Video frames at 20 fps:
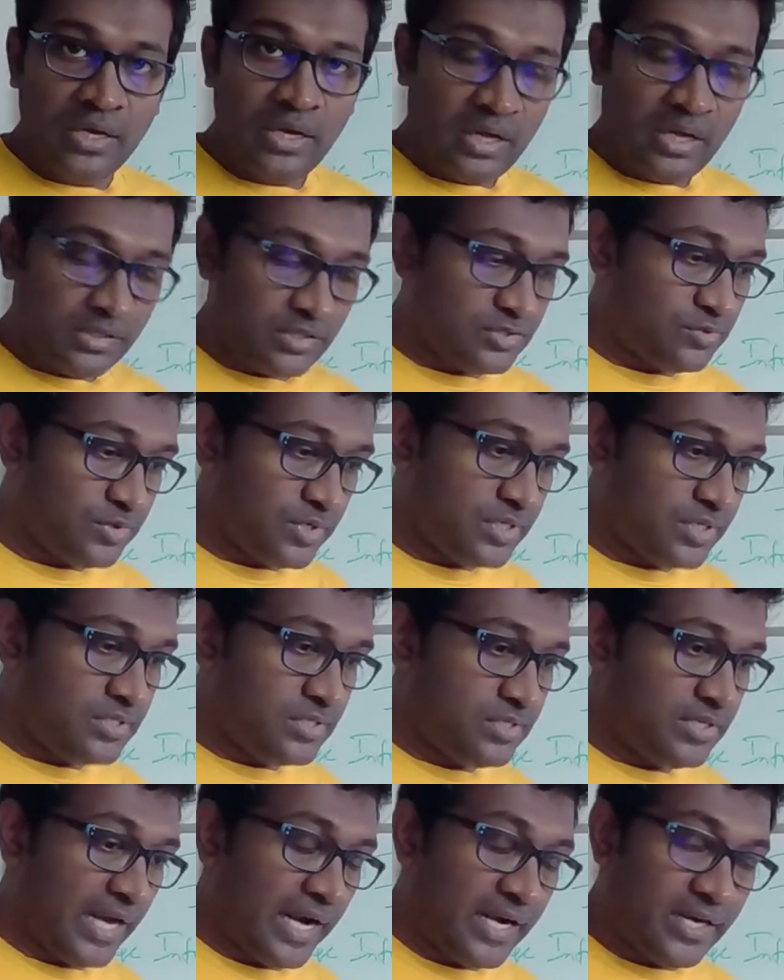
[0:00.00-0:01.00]
and the student's
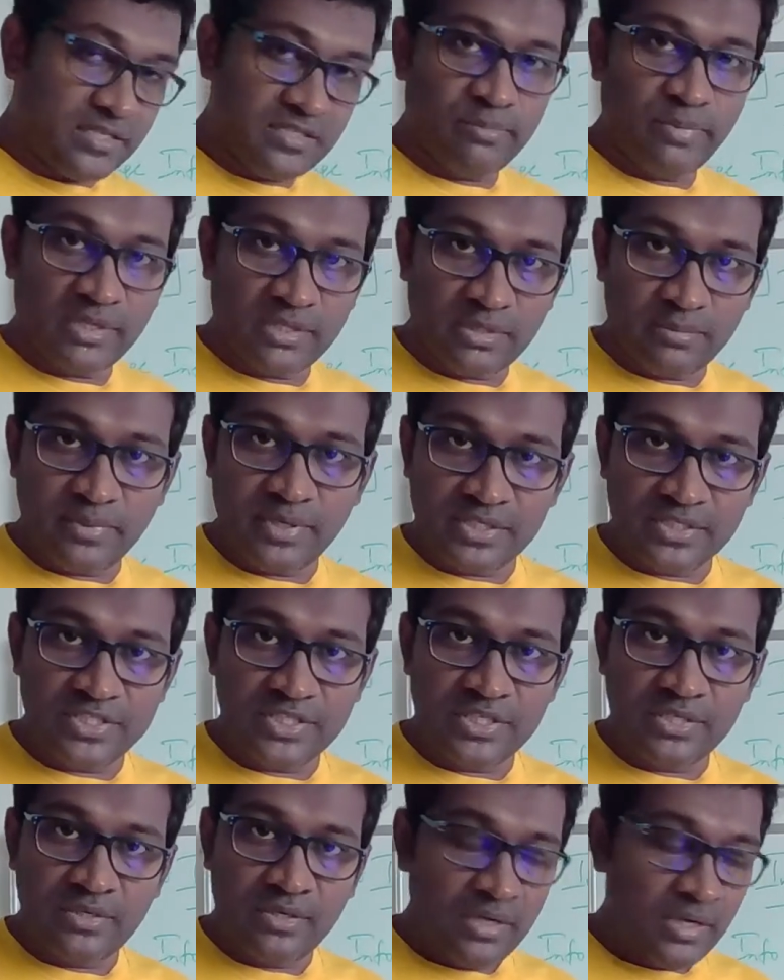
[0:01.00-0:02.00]
dad is a
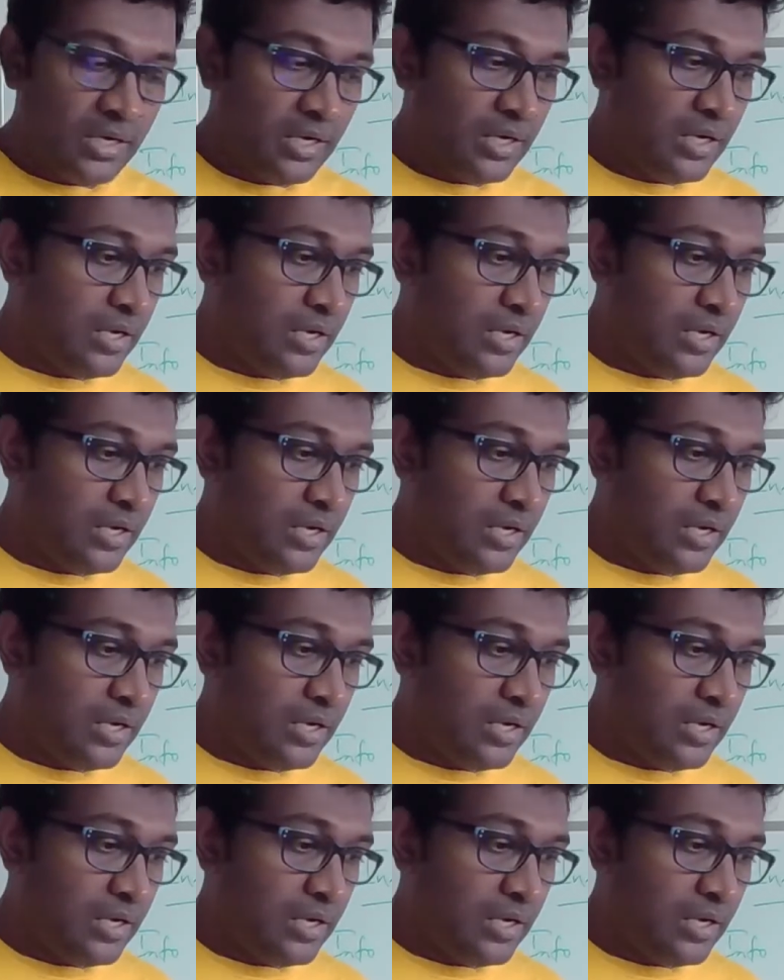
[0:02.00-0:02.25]
mathematician,